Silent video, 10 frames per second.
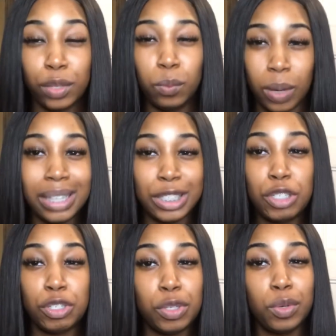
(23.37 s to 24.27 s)

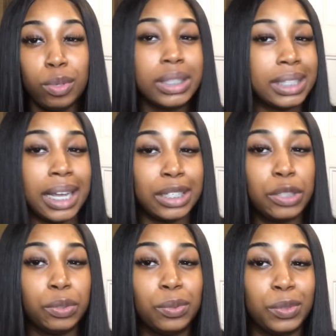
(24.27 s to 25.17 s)
Once you stay
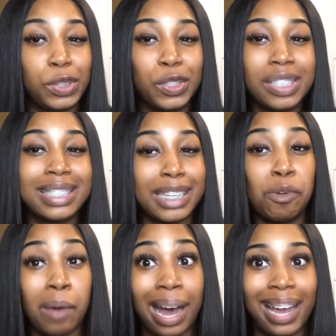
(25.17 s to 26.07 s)
tuned, you'll see
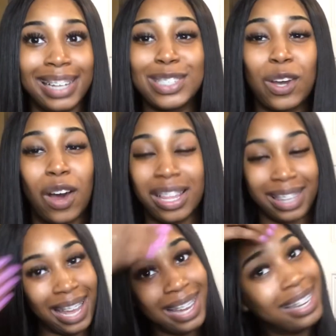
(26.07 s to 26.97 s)
why it's called
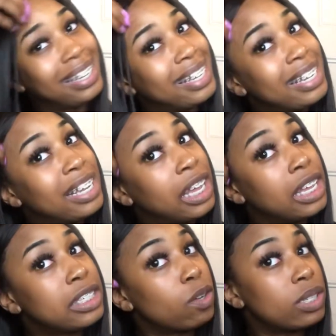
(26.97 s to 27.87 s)
that.
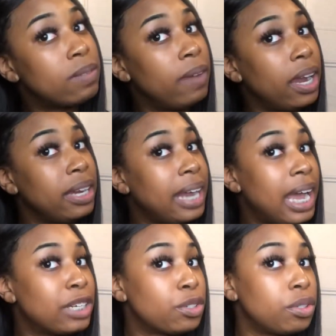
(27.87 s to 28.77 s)
So it's very
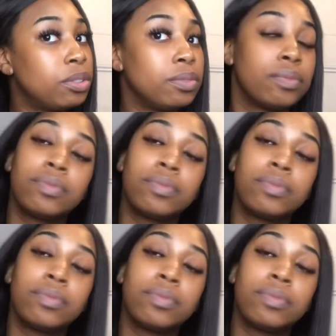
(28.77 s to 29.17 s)
natural.